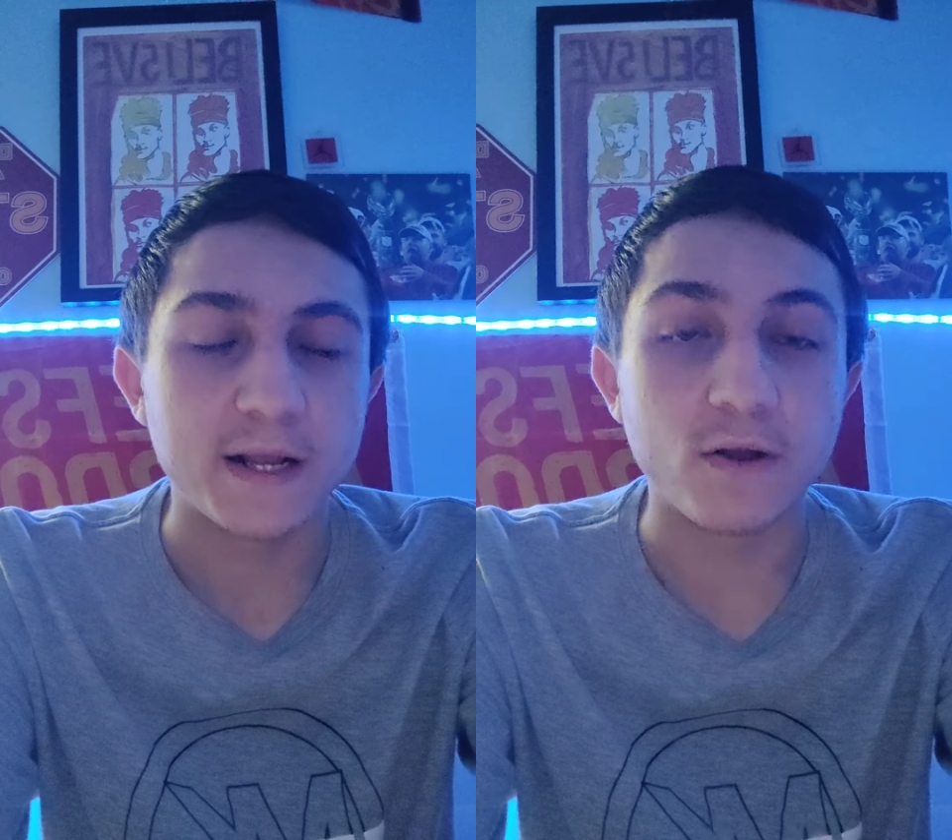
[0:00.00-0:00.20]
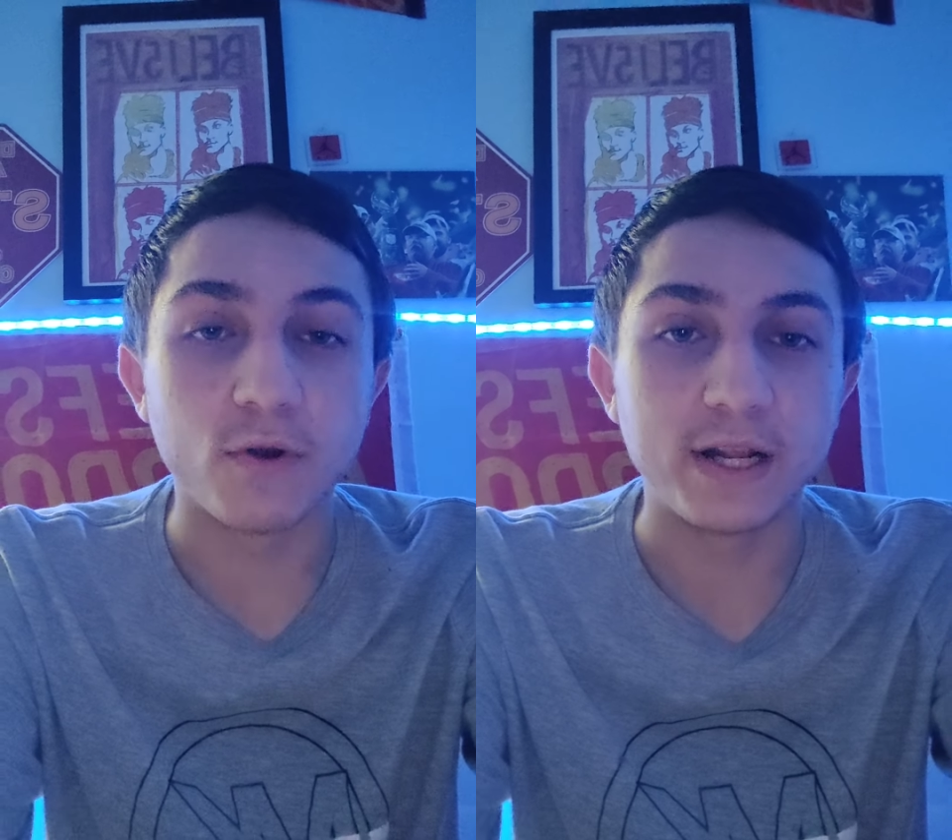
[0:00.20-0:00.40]

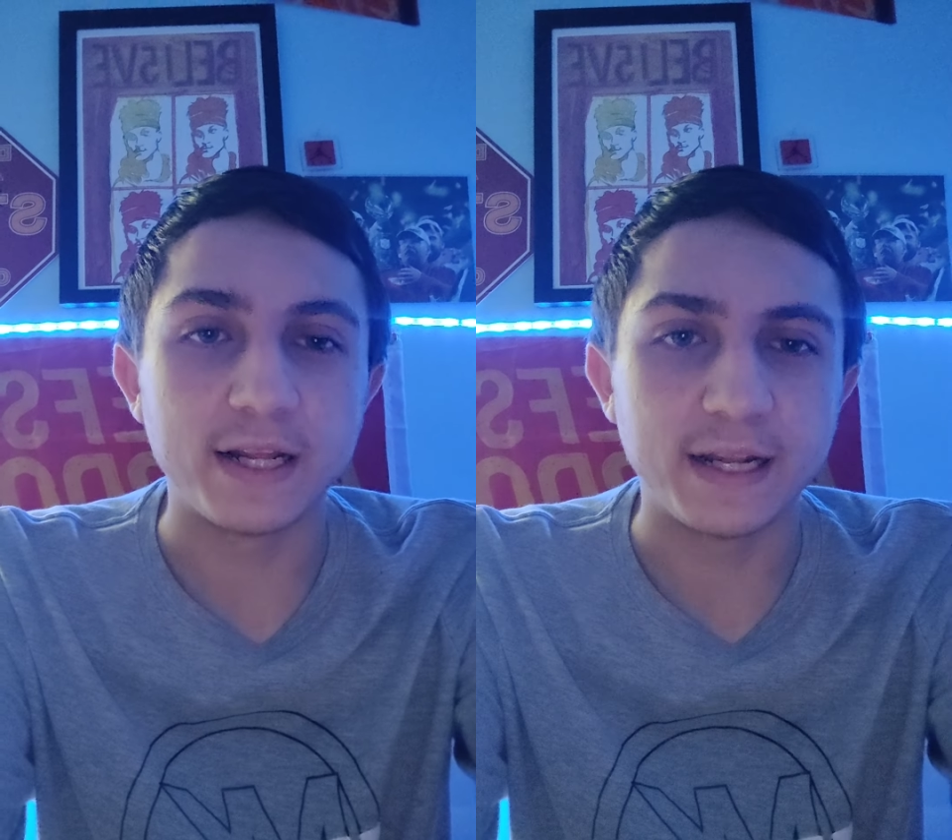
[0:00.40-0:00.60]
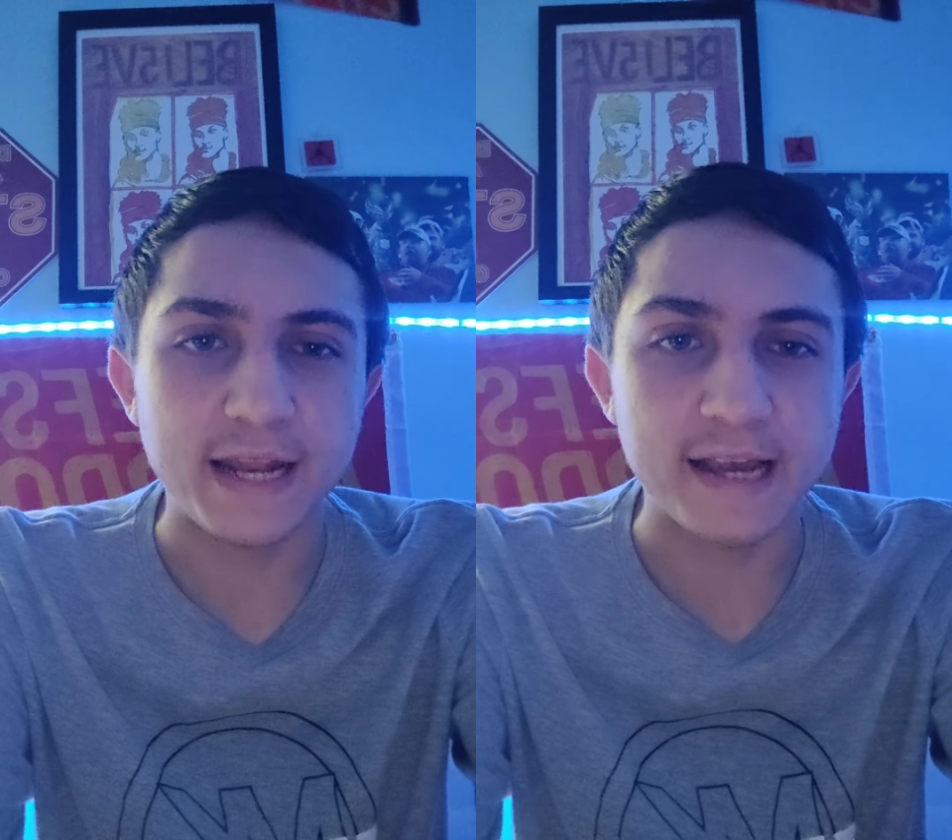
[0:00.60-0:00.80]
going
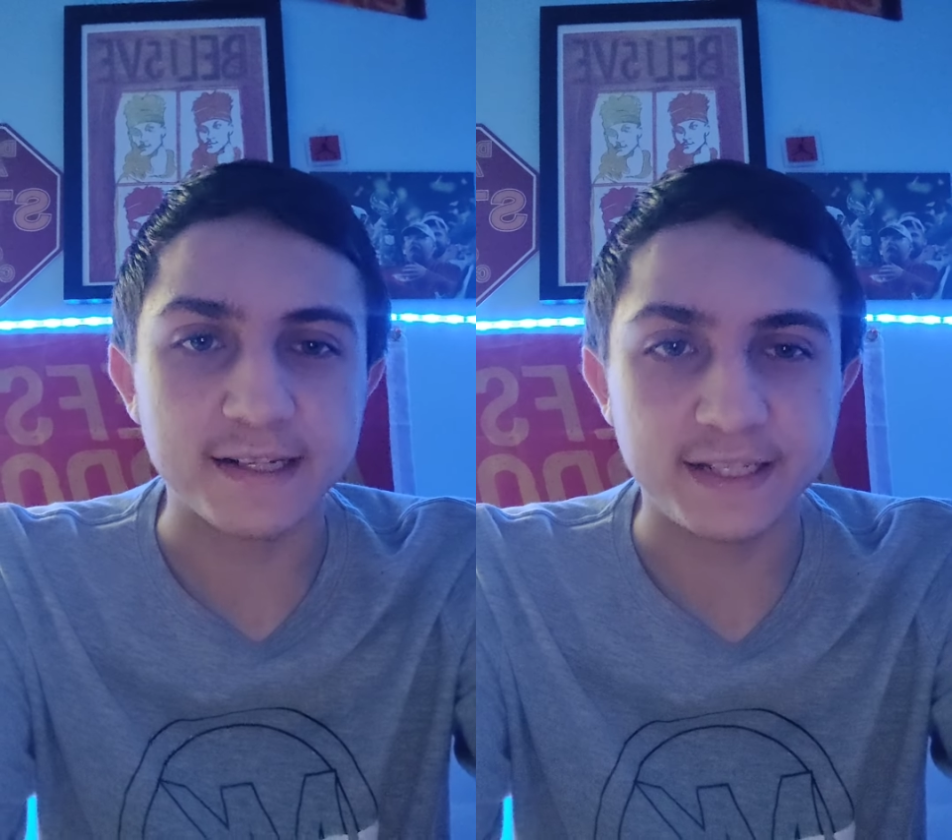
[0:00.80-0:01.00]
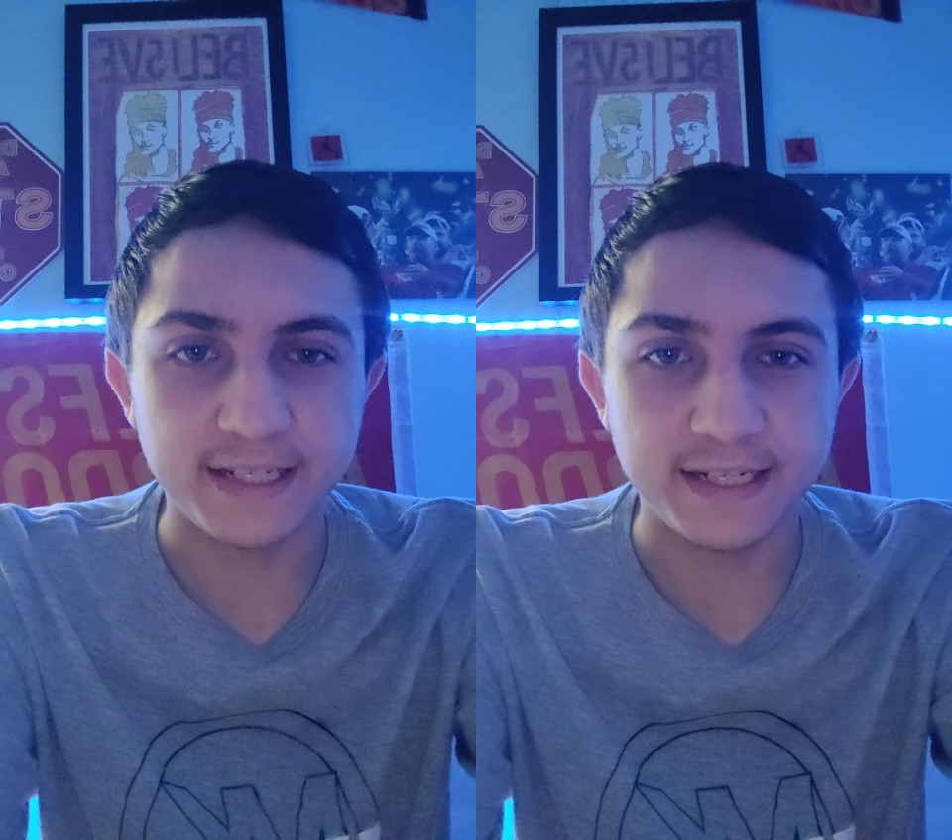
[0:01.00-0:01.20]
into
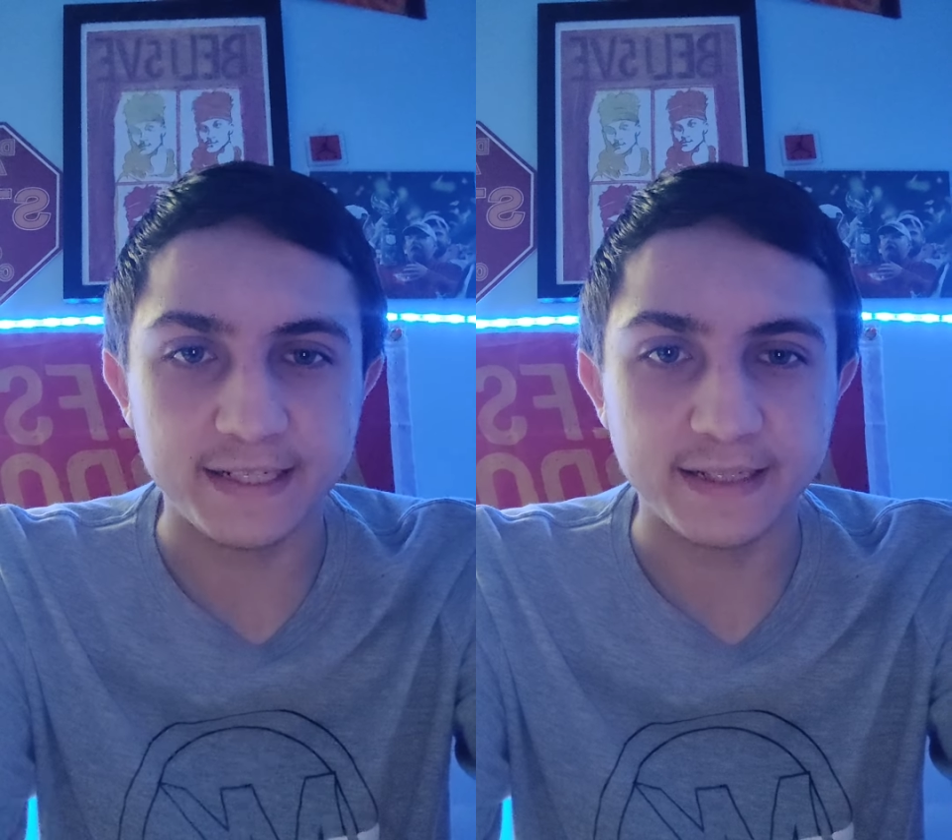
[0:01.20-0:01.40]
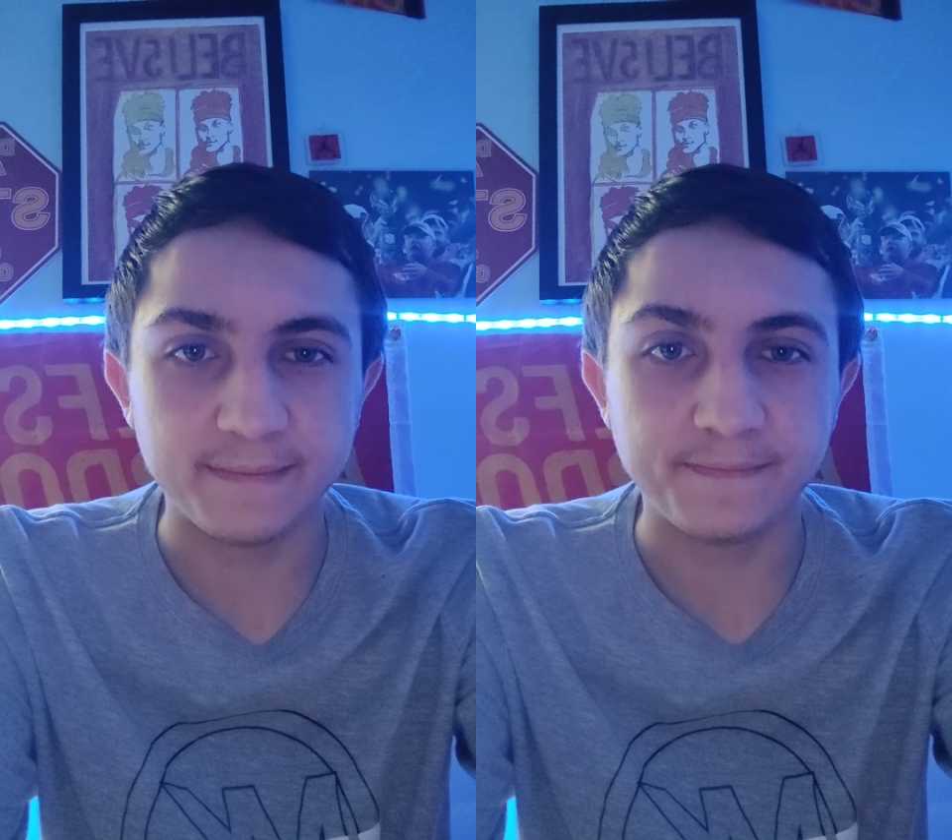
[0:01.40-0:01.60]
next
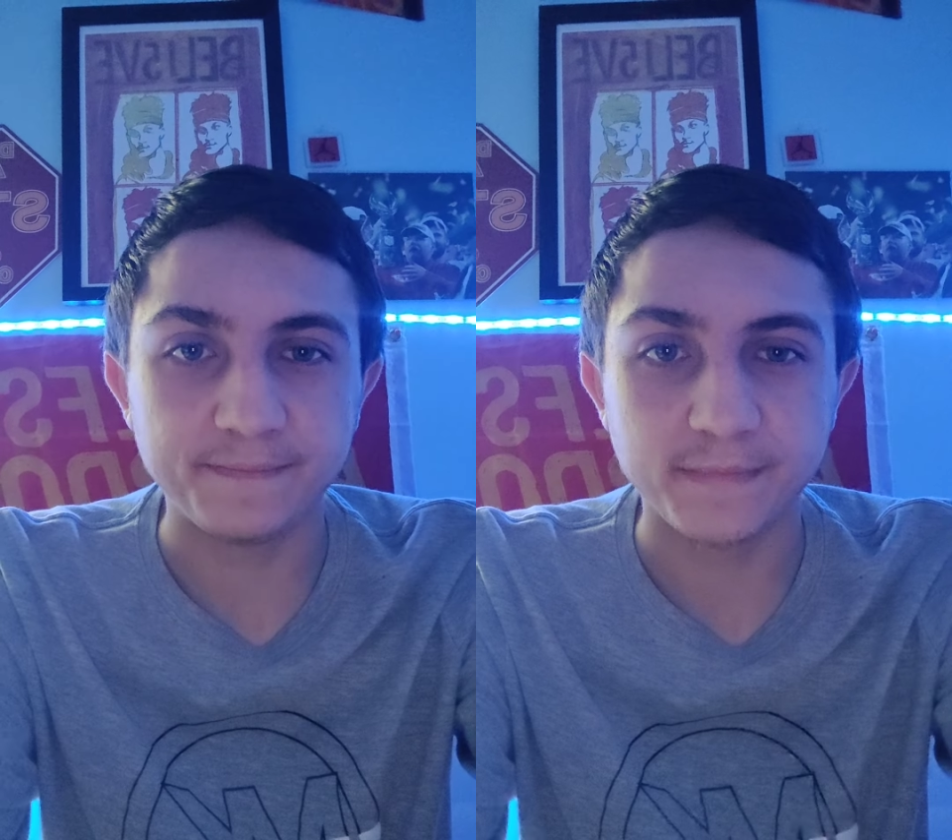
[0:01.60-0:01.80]
season.